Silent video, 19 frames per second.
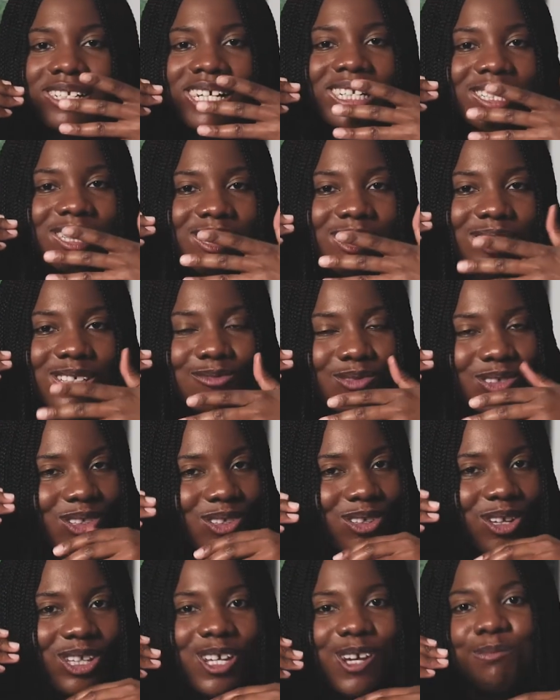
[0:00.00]
ending this video
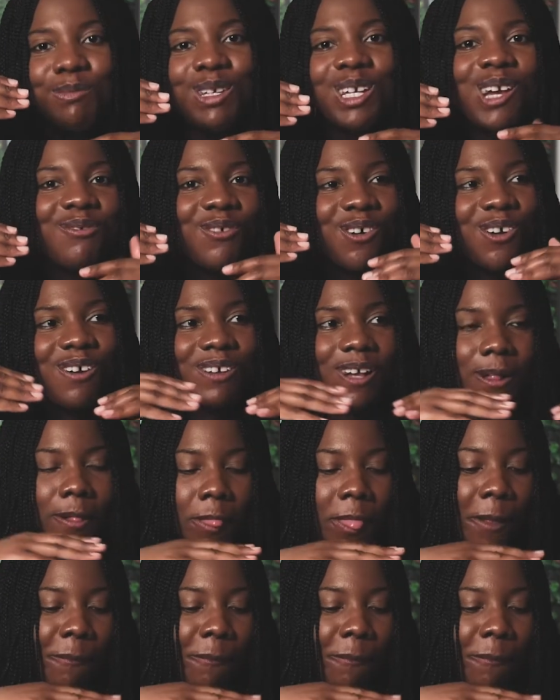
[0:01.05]
because I'll be here forever.